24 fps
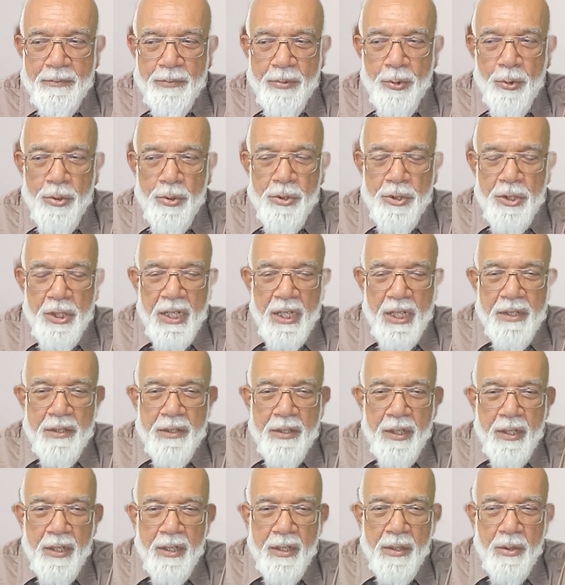
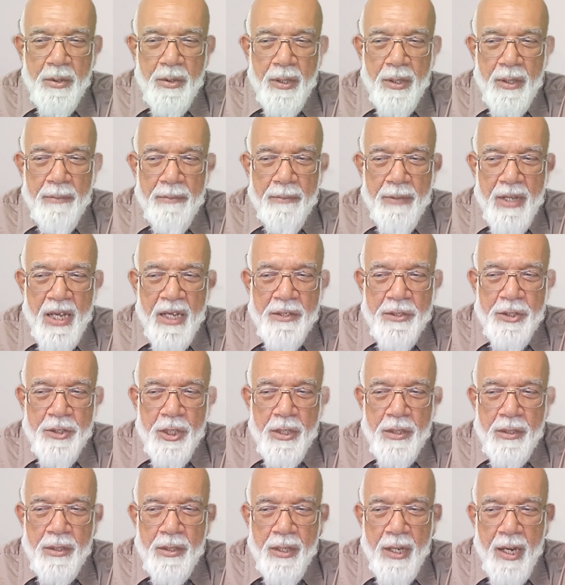projected or
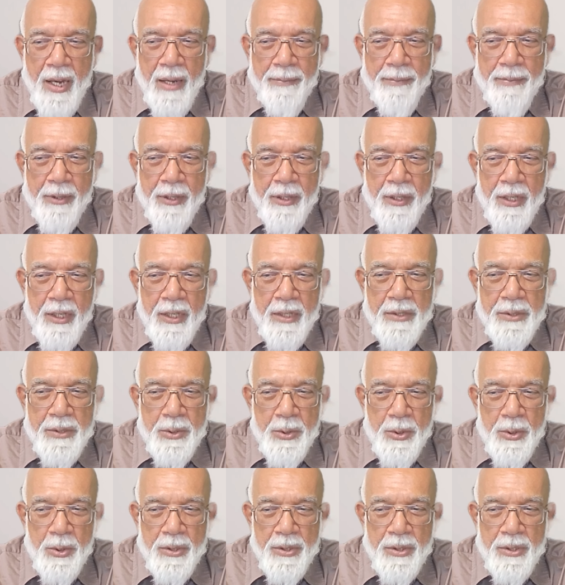imagined
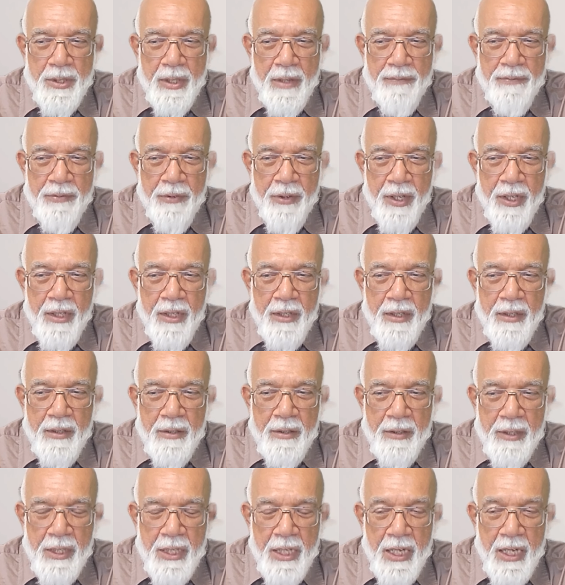happiness or suffering
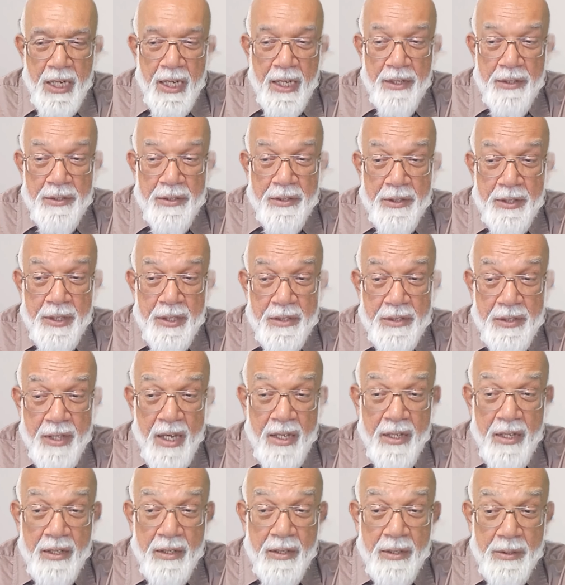creates
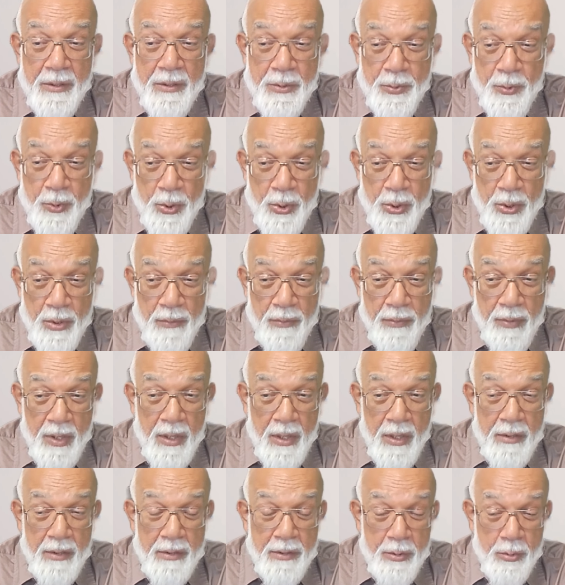desires for the
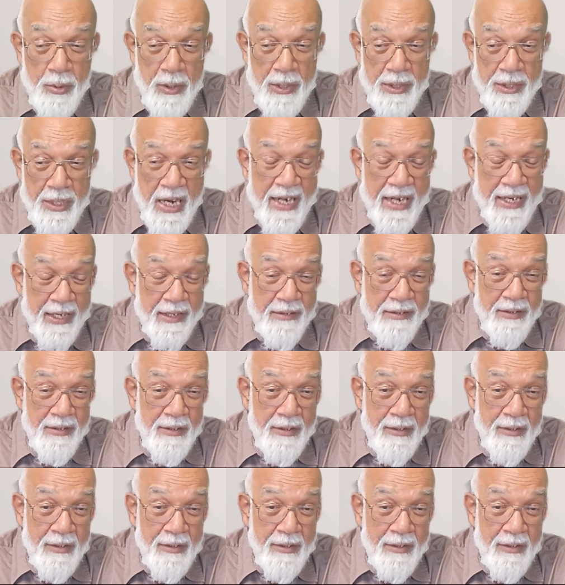world to attain it.